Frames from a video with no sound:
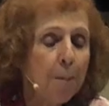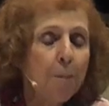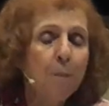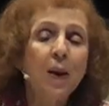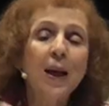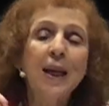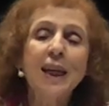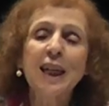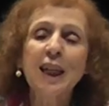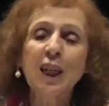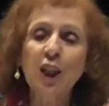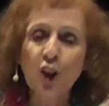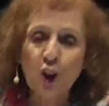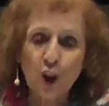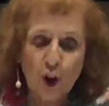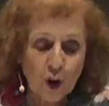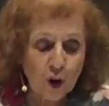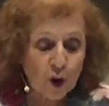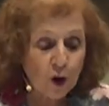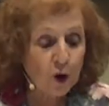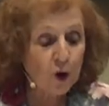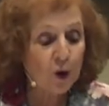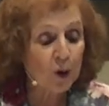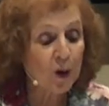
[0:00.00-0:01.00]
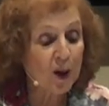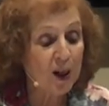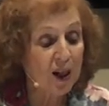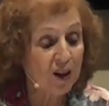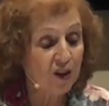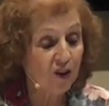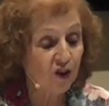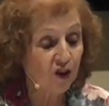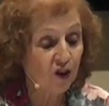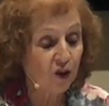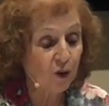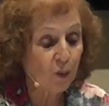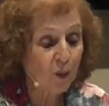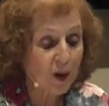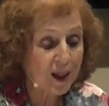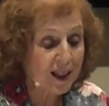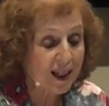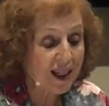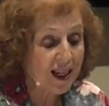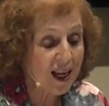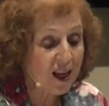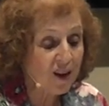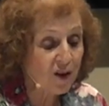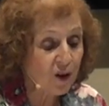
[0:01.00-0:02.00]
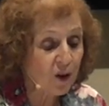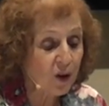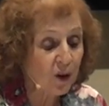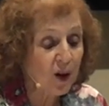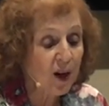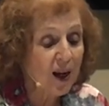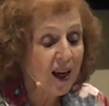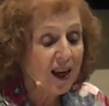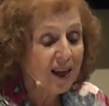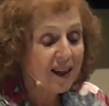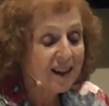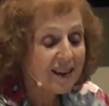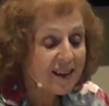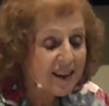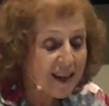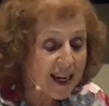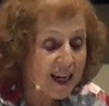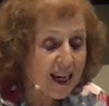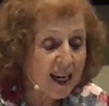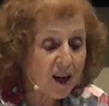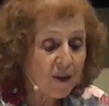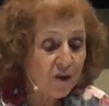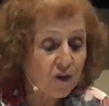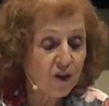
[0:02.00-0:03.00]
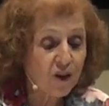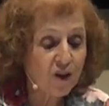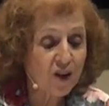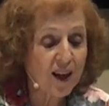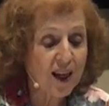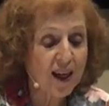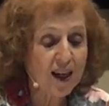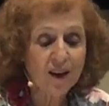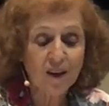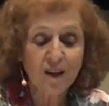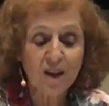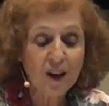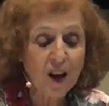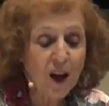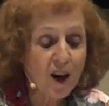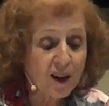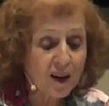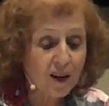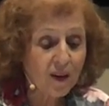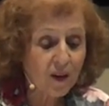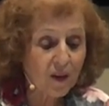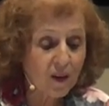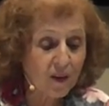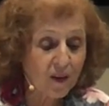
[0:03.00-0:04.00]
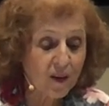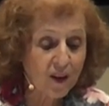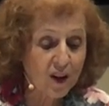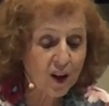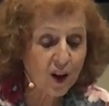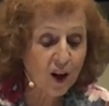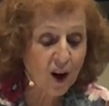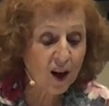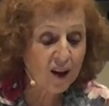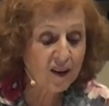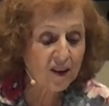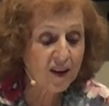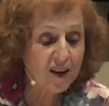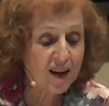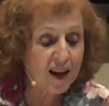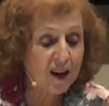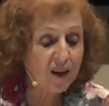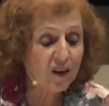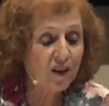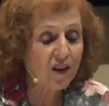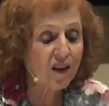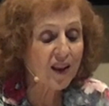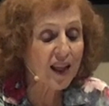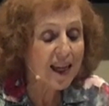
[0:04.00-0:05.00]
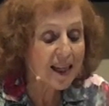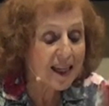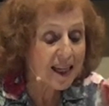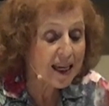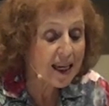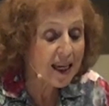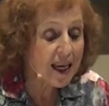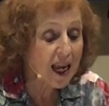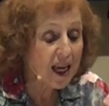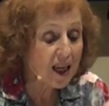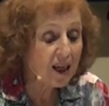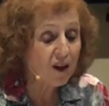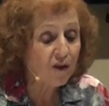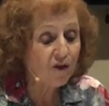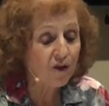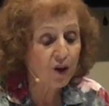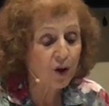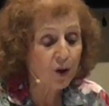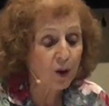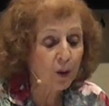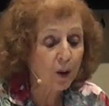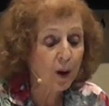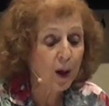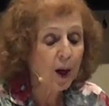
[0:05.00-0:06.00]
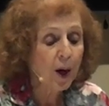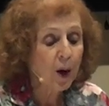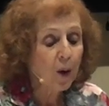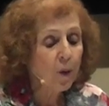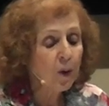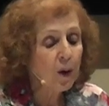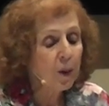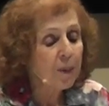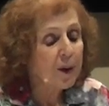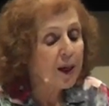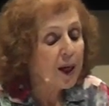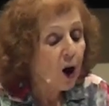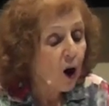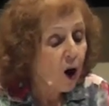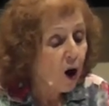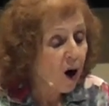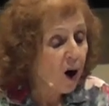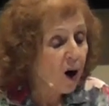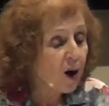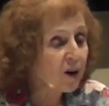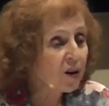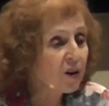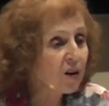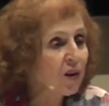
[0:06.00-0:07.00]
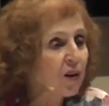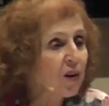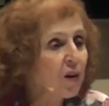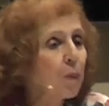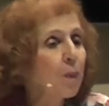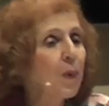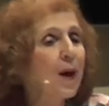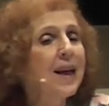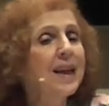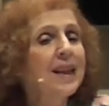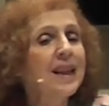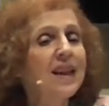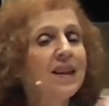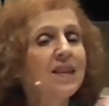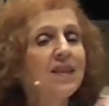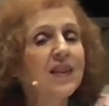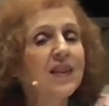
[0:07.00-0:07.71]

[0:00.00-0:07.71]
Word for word: But encourage one another day after day, as long as it's still called today, so that none of you will be hardened by the